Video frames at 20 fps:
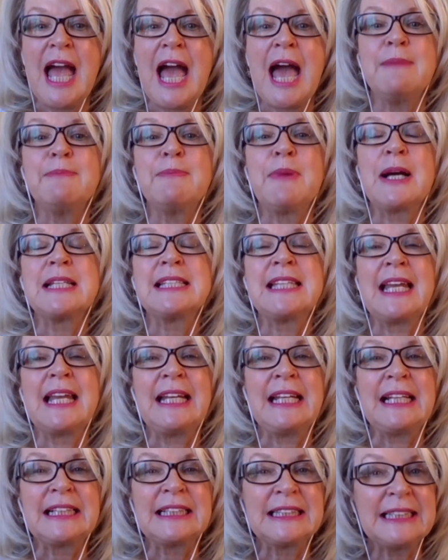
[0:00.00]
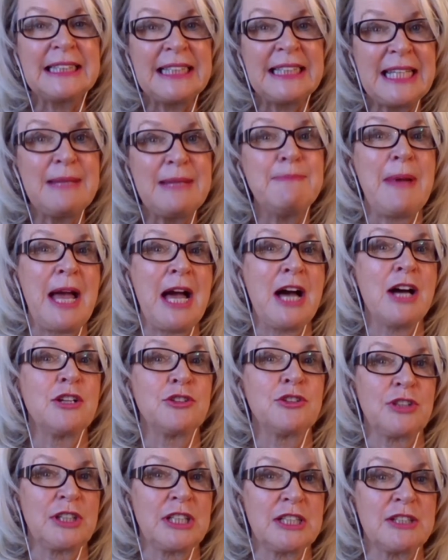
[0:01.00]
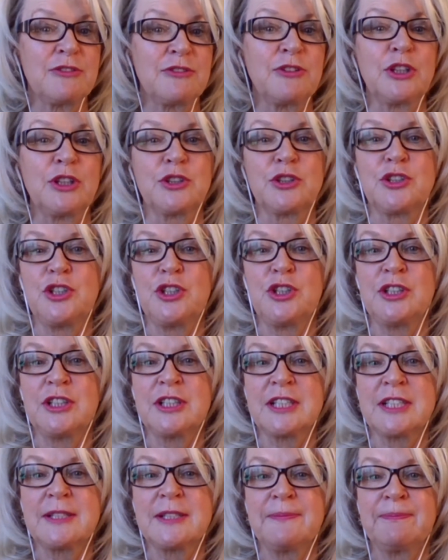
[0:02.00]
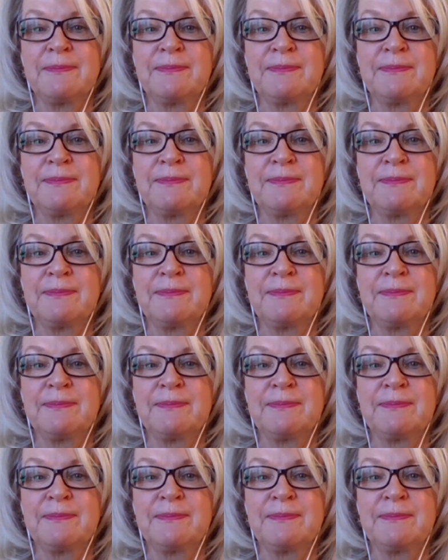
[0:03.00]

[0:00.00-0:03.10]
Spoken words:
and by setting clear boundaries for your students.